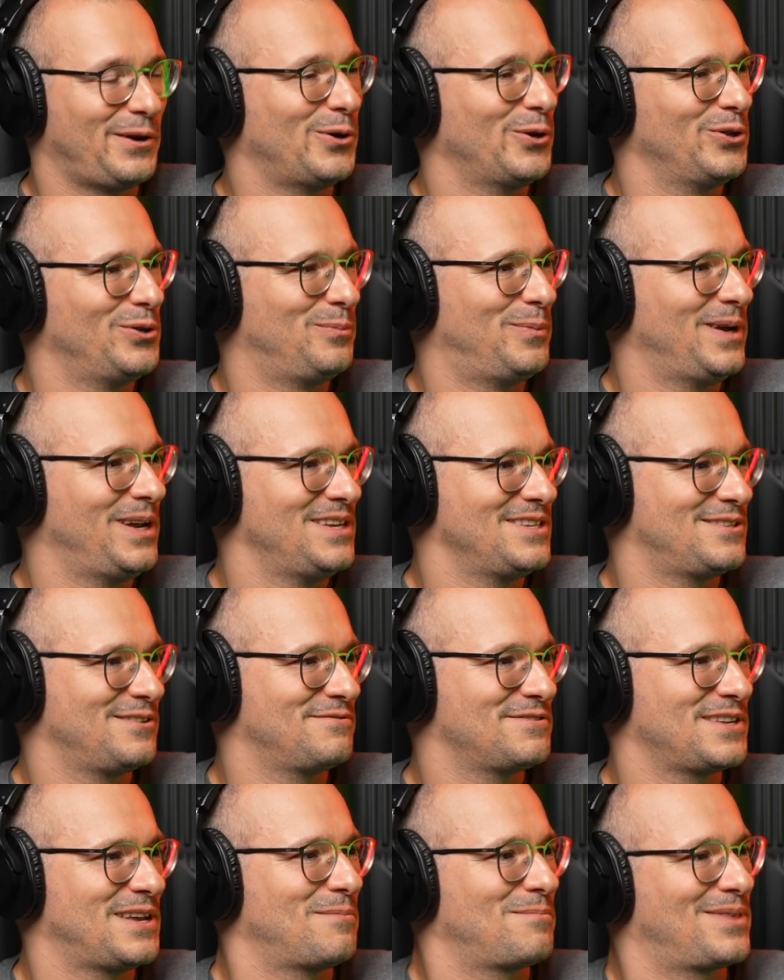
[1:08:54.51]
code base
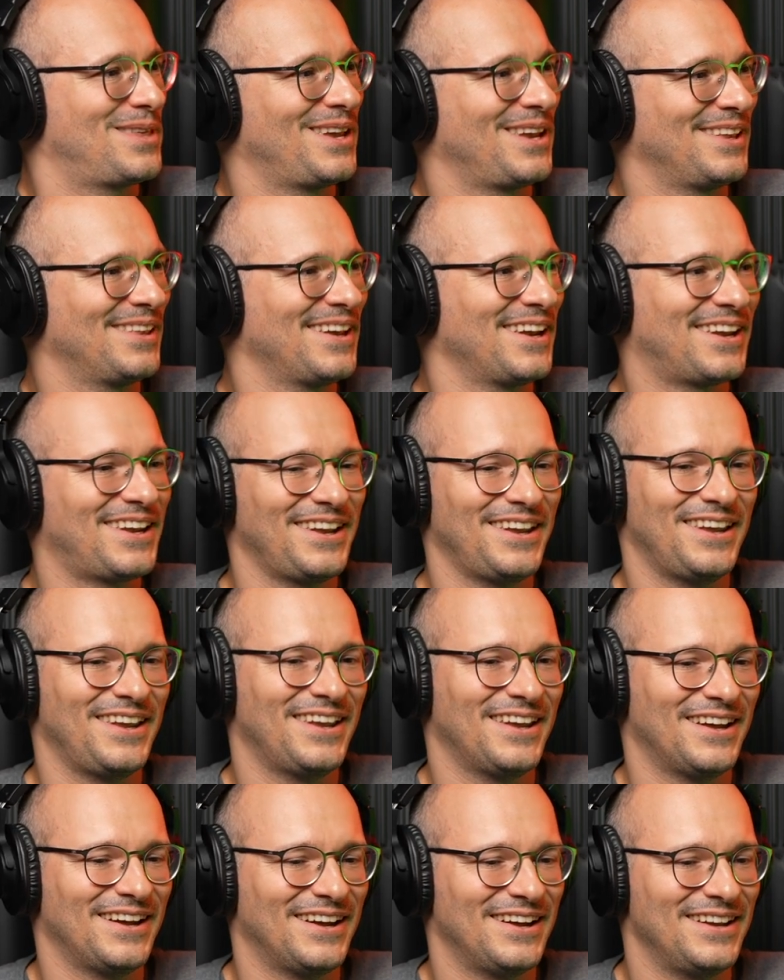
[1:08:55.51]
of something like
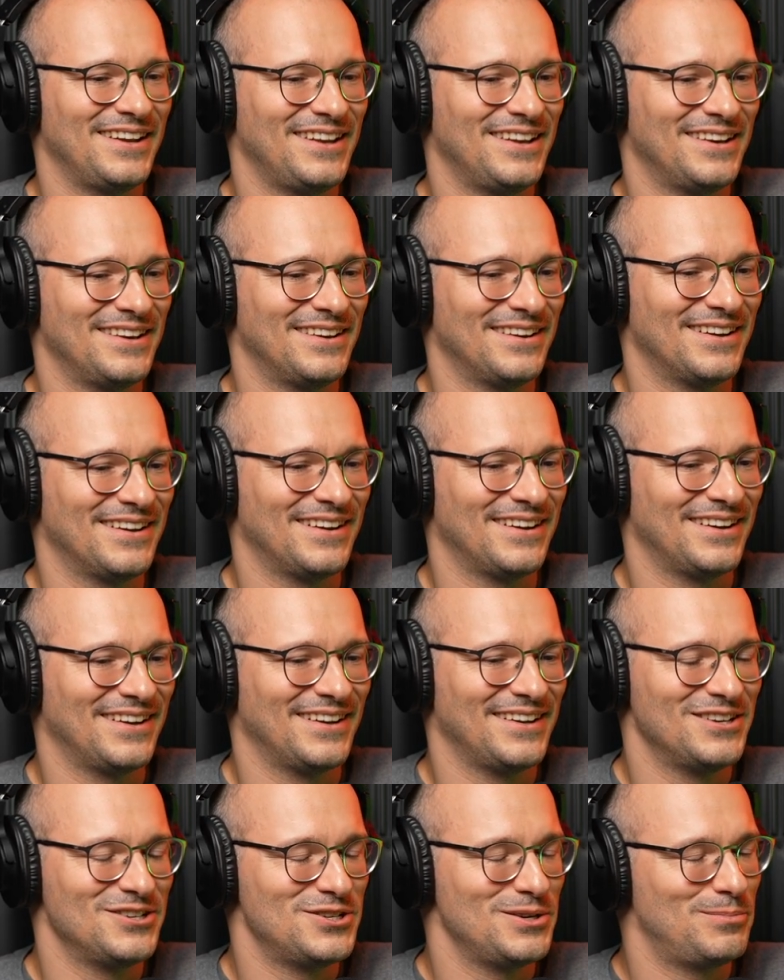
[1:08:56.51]
in uh,
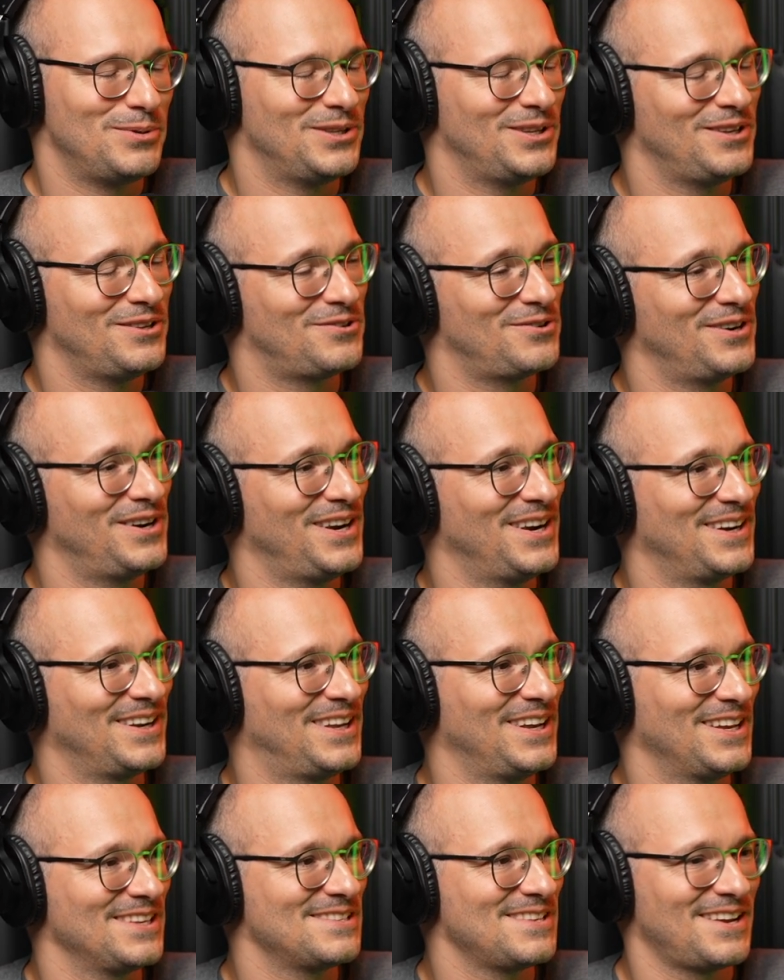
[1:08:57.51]
in gpt-3 and
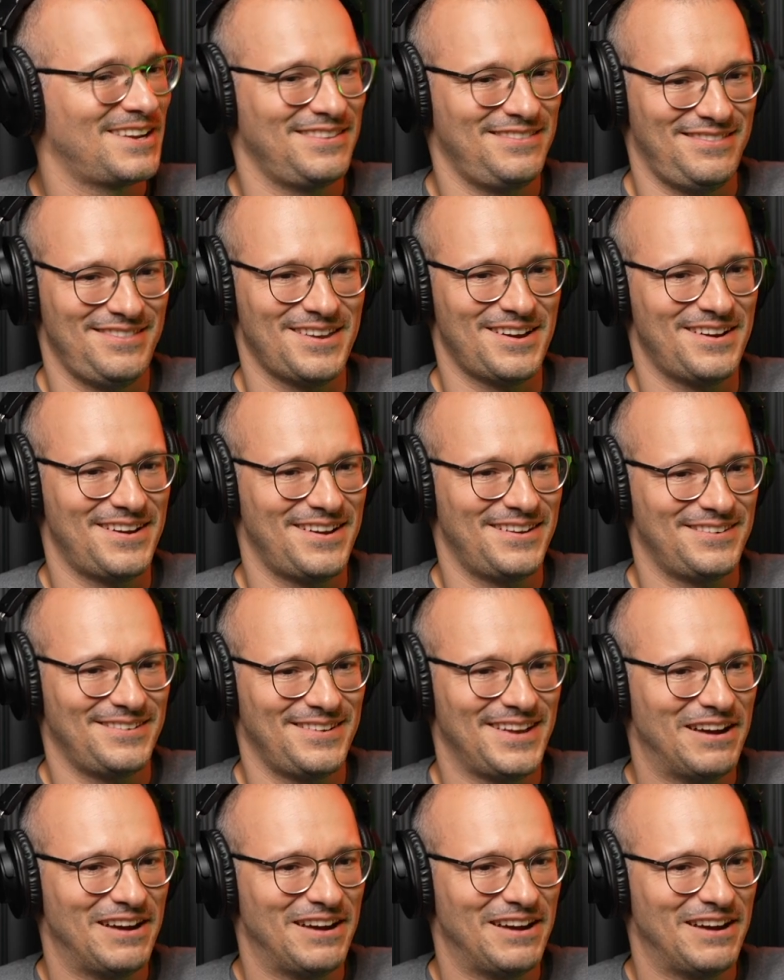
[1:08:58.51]
gets like uh,